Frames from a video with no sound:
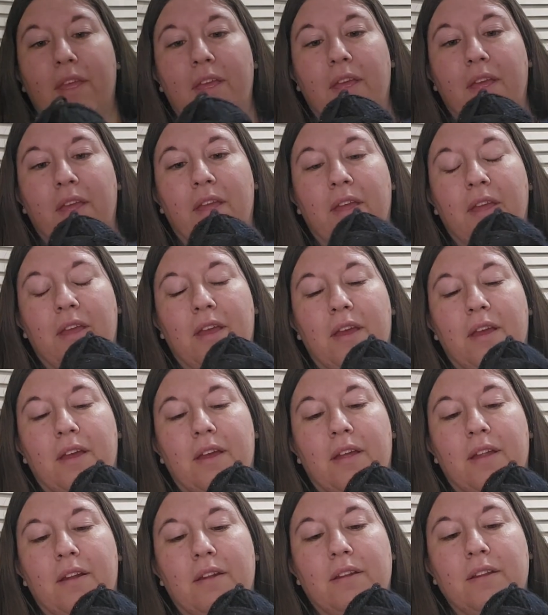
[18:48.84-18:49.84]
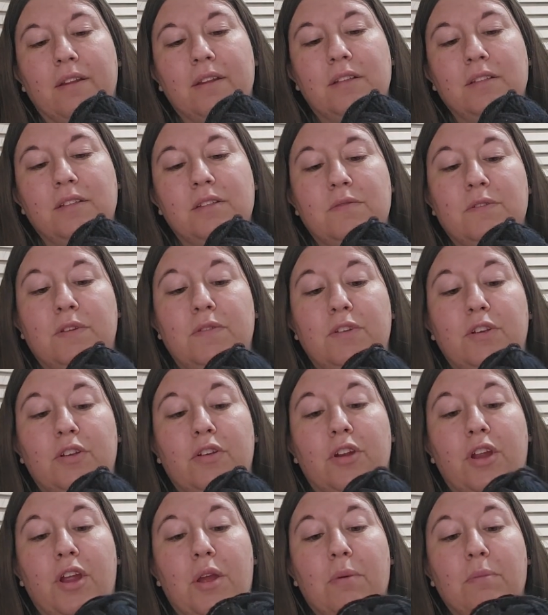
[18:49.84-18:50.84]
and it's 50
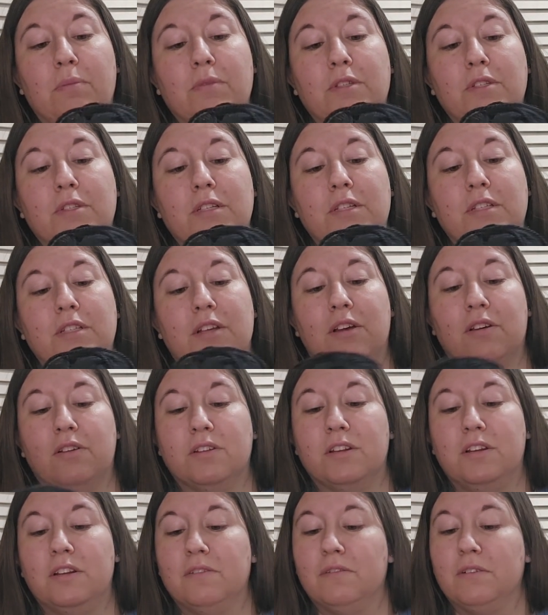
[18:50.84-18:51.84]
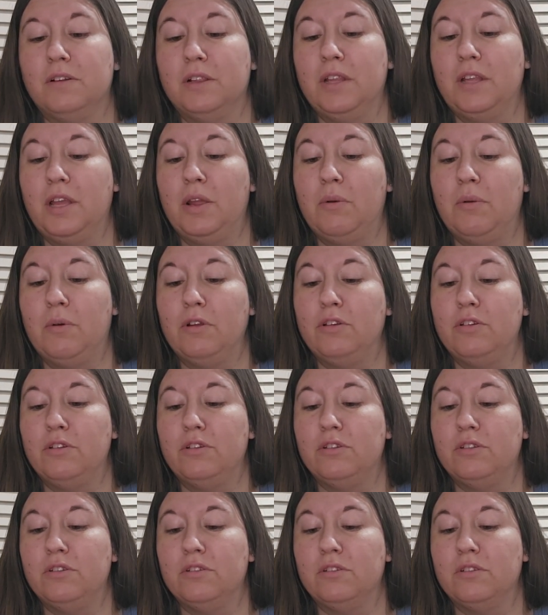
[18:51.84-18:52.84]
grams. It's all in a different
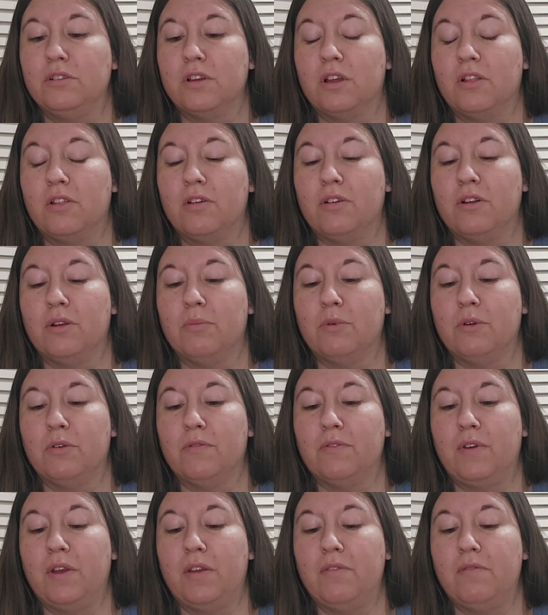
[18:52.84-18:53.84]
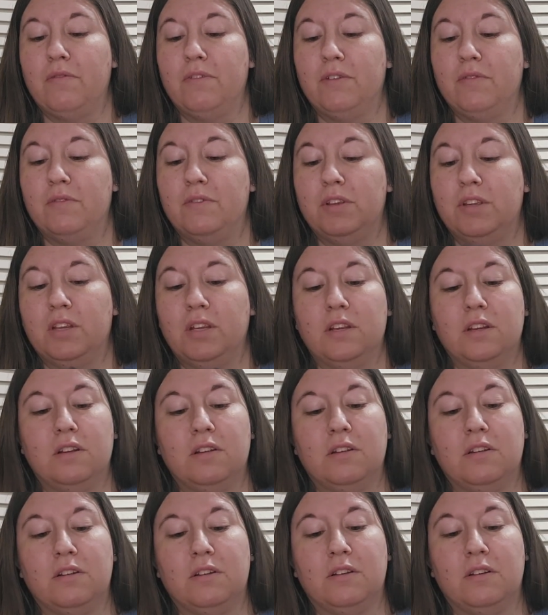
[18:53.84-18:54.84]
language. Color number 550,
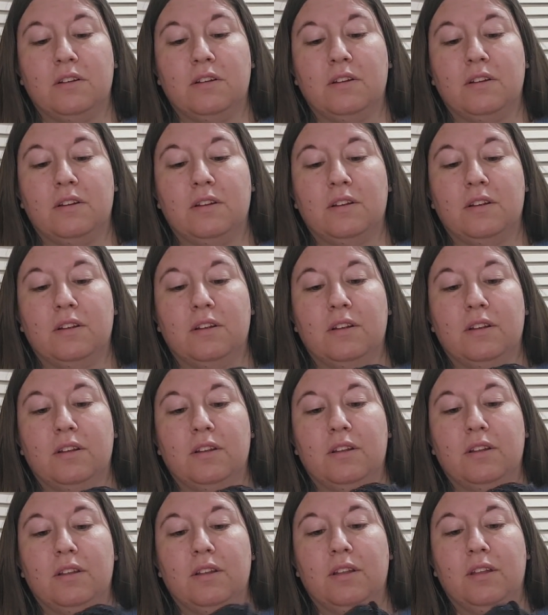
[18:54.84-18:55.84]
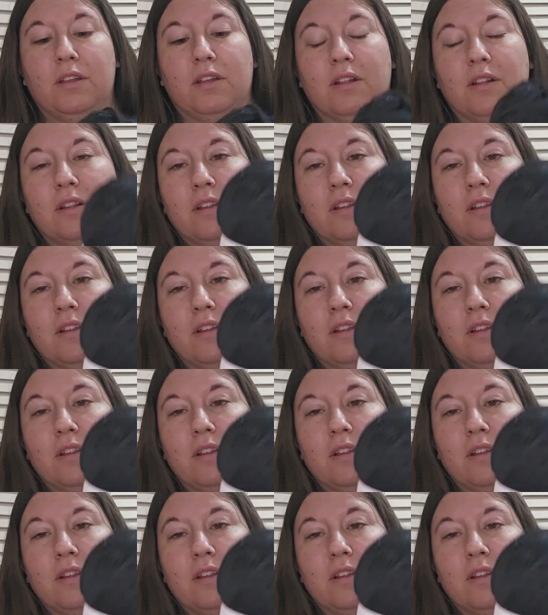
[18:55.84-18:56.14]
and